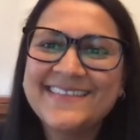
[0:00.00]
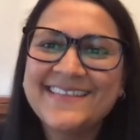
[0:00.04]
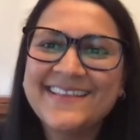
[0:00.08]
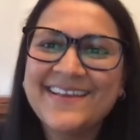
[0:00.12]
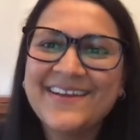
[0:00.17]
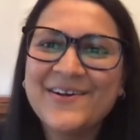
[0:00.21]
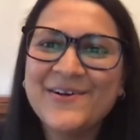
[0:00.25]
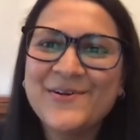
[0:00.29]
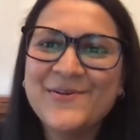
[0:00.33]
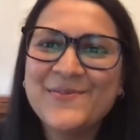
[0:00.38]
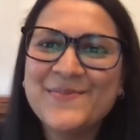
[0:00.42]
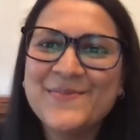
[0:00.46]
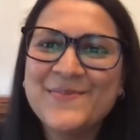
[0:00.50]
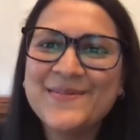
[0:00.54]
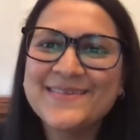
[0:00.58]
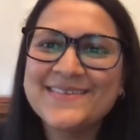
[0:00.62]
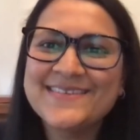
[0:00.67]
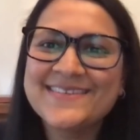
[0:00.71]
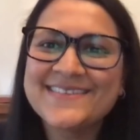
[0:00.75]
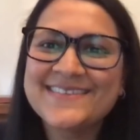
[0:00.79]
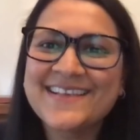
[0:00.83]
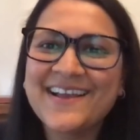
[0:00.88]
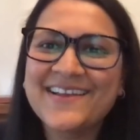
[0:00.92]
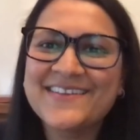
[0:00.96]
Oh,
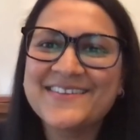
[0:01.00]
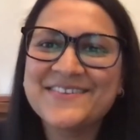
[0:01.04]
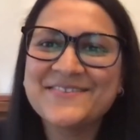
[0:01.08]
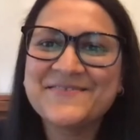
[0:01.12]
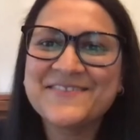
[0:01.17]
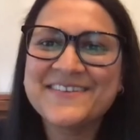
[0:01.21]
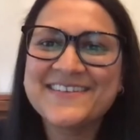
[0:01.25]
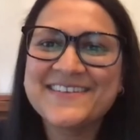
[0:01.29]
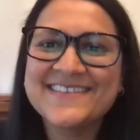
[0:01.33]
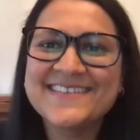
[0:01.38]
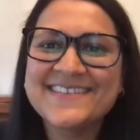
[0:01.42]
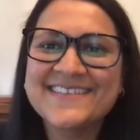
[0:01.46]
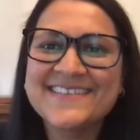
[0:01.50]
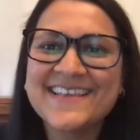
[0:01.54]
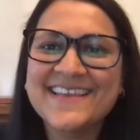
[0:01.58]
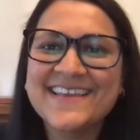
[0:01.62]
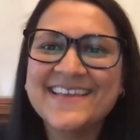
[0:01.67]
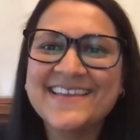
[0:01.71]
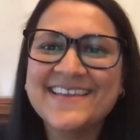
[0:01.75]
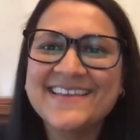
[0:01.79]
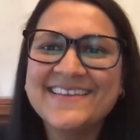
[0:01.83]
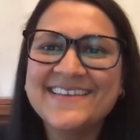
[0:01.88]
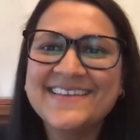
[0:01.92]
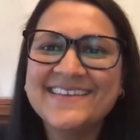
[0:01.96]
Scott, do you want to
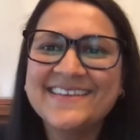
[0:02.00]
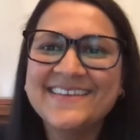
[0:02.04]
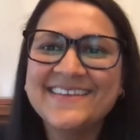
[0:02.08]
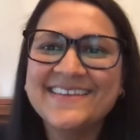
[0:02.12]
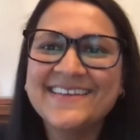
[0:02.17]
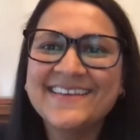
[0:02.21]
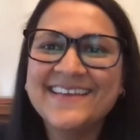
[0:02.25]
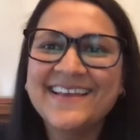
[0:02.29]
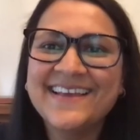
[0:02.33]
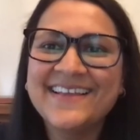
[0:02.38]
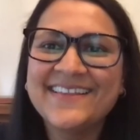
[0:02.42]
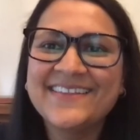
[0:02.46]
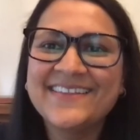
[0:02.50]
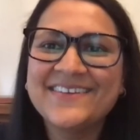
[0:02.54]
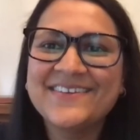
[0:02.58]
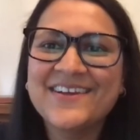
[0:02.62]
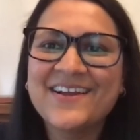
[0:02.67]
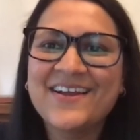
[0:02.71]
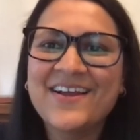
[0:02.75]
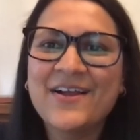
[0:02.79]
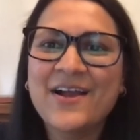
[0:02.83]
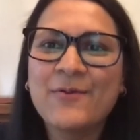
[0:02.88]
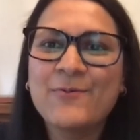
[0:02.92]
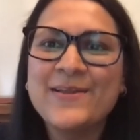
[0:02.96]
say hello?
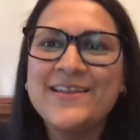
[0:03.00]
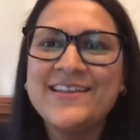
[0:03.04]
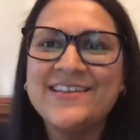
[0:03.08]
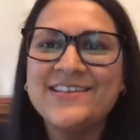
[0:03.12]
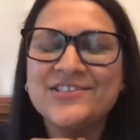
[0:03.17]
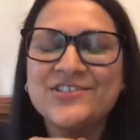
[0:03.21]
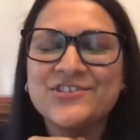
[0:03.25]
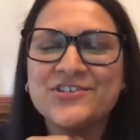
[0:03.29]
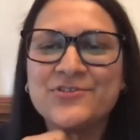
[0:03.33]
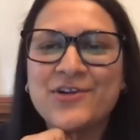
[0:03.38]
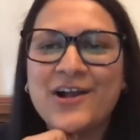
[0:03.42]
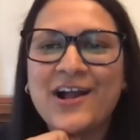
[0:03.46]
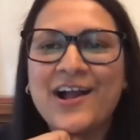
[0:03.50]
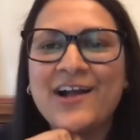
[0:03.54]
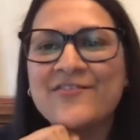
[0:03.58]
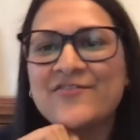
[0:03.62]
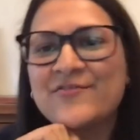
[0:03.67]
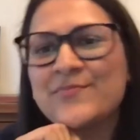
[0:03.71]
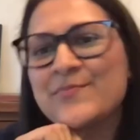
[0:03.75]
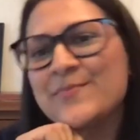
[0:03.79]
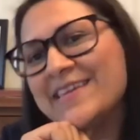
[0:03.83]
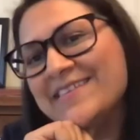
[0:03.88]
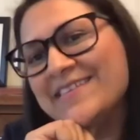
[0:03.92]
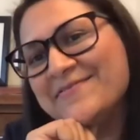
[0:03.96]
We need you off
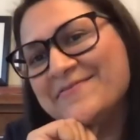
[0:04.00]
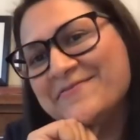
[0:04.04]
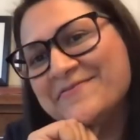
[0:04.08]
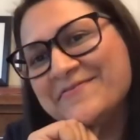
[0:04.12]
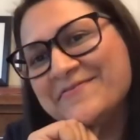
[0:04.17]
mute.